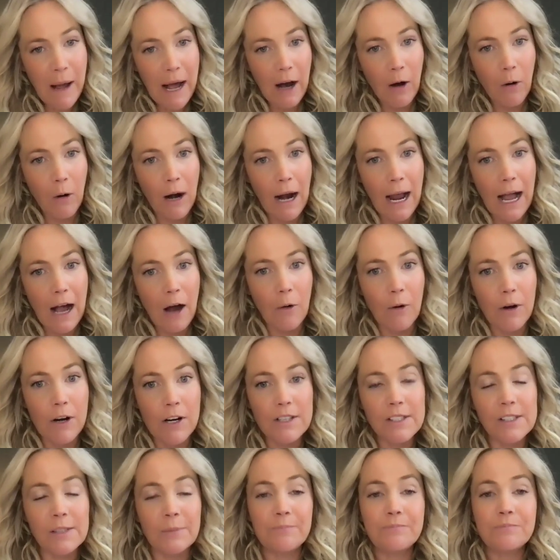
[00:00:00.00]
power
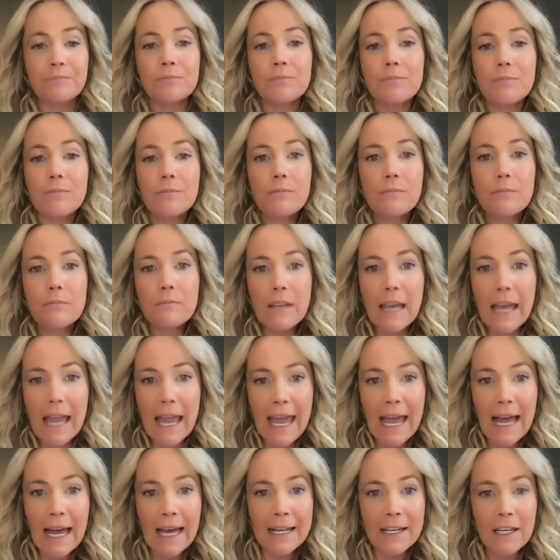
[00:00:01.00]
hours
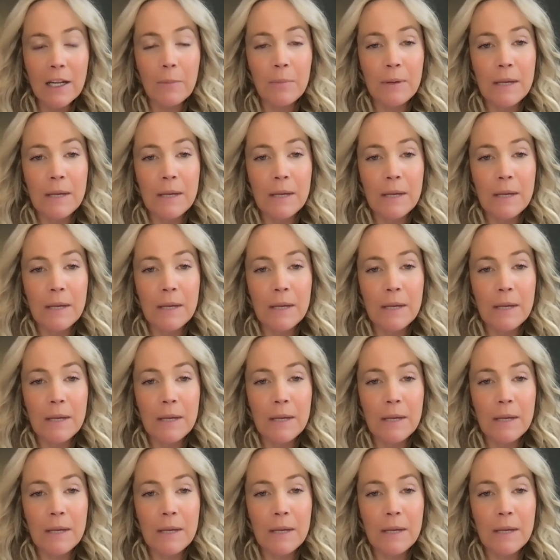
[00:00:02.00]
and